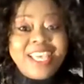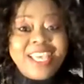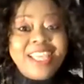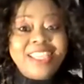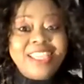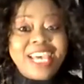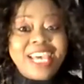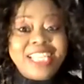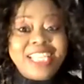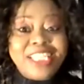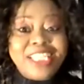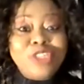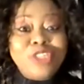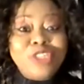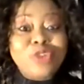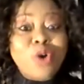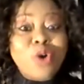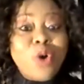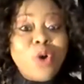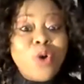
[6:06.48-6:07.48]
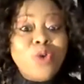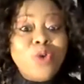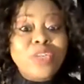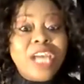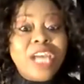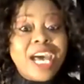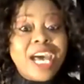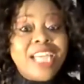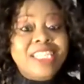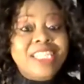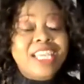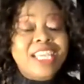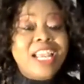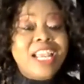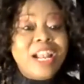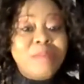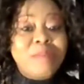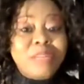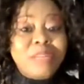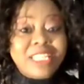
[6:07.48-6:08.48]
that his own utter
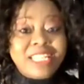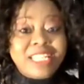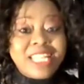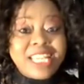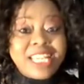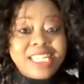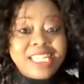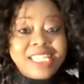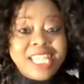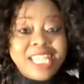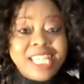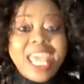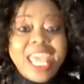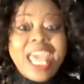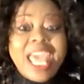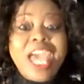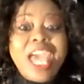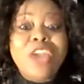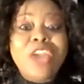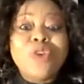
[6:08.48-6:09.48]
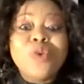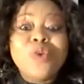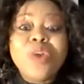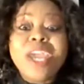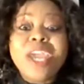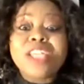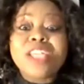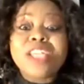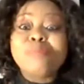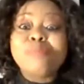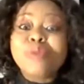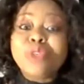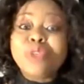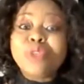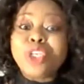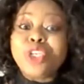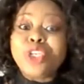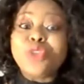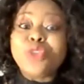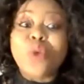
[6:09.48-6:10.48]
helplessness and who has put
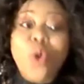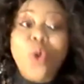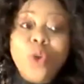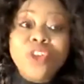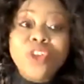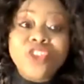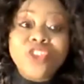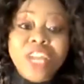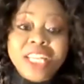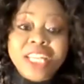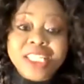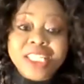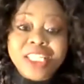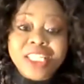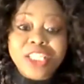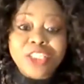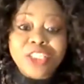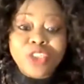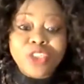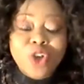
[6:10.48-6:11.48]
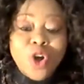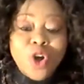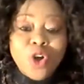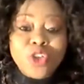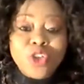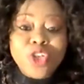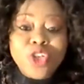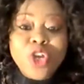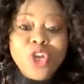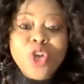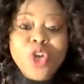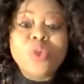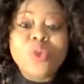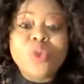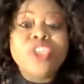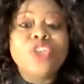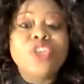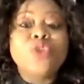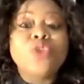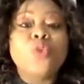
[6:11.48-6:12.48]
his whole trust in God,
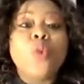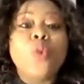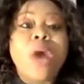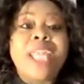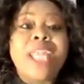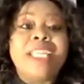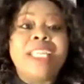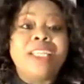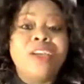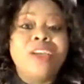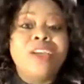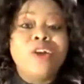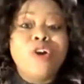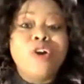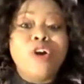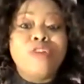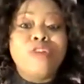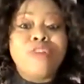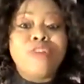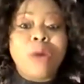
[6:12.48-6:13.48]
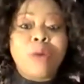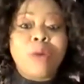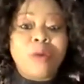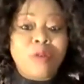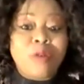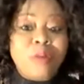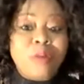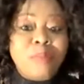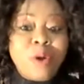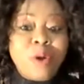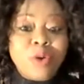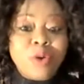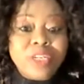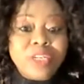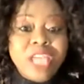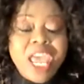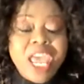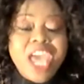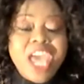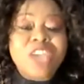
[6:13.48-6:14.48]
which is one of our weapons,
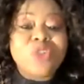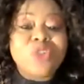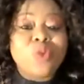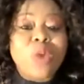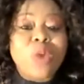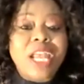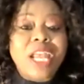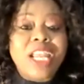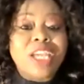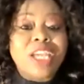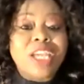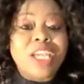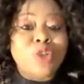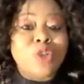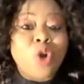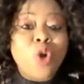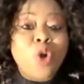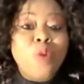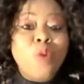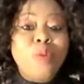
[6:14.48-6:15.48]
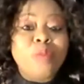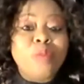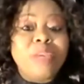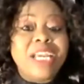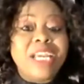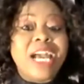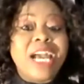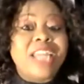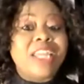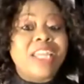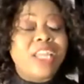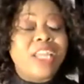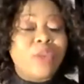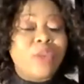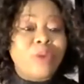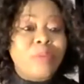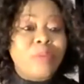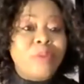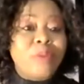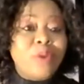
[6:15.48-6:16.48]
as well as hope being another
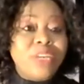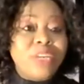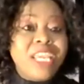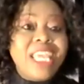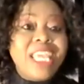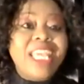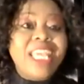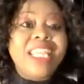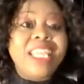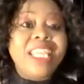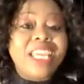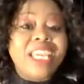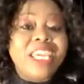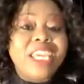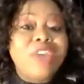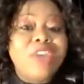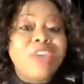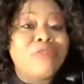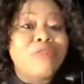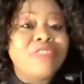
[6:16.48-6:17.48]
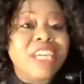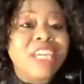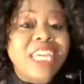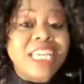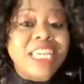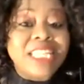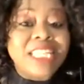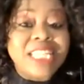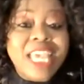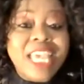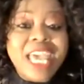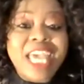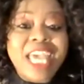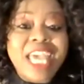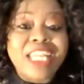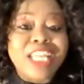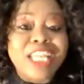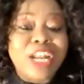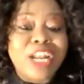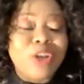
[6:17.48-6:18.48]
weapon in the King of Kings
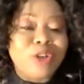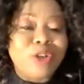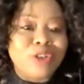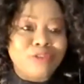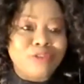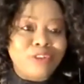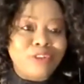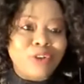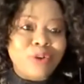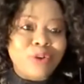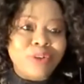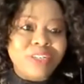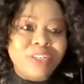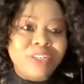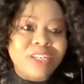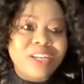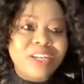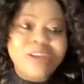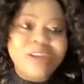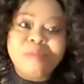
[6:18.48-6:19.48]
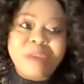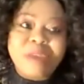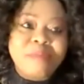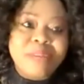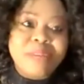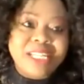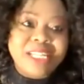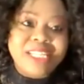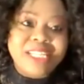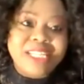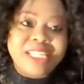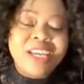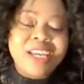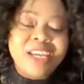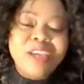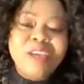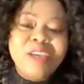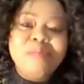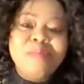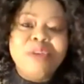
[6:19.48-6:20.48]
and the Lord of Lords. My pastor,
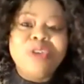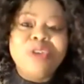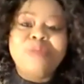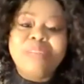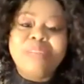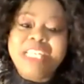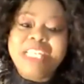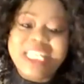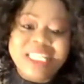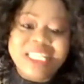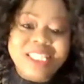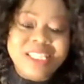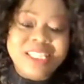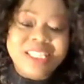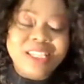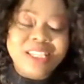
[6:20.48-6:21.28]
may you please